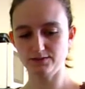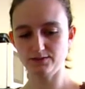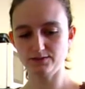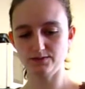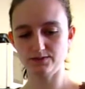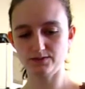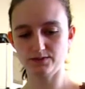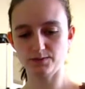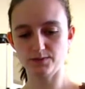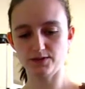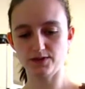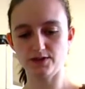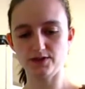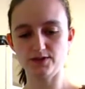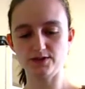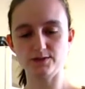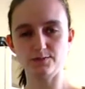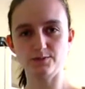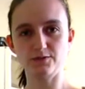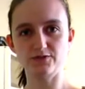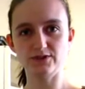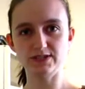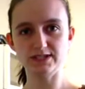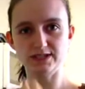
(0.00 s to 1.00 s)
It's one of those
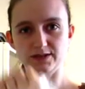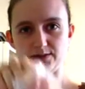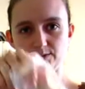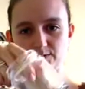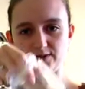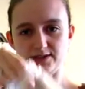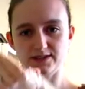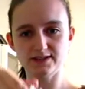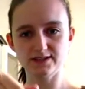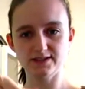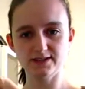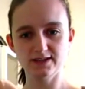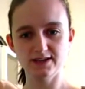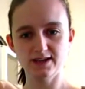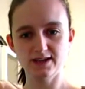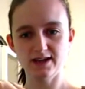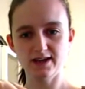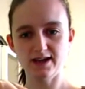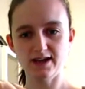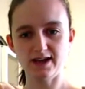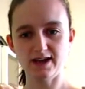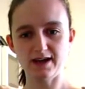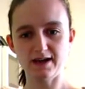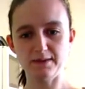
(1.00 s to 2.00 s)
Meridian ones.
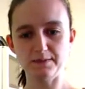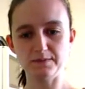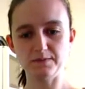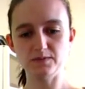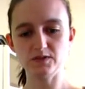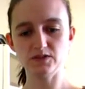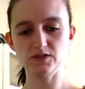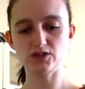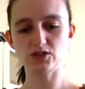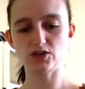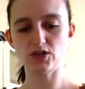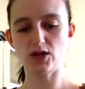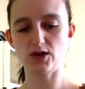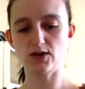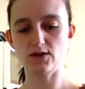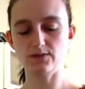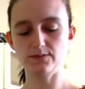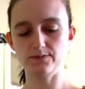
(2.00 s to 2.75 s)
So,